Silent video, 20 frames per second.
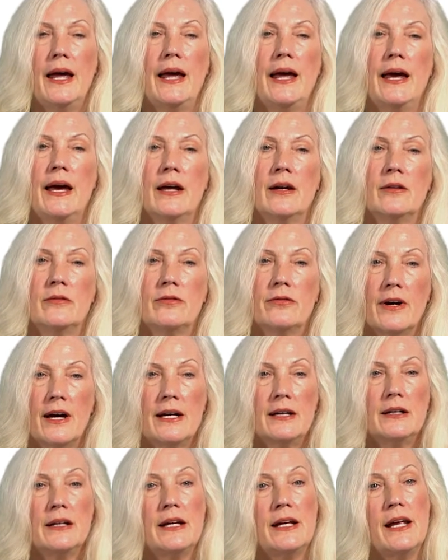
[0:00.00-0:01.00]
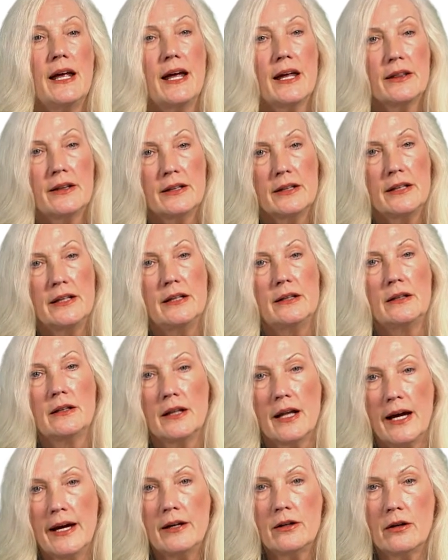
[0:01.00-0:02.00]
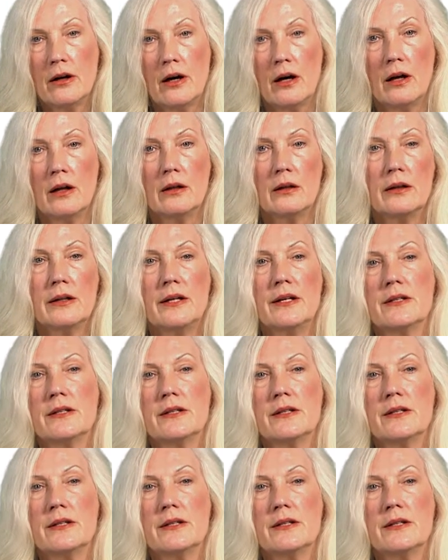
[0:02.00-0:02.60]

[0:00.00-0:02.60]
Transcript: And finally, ethylene glycol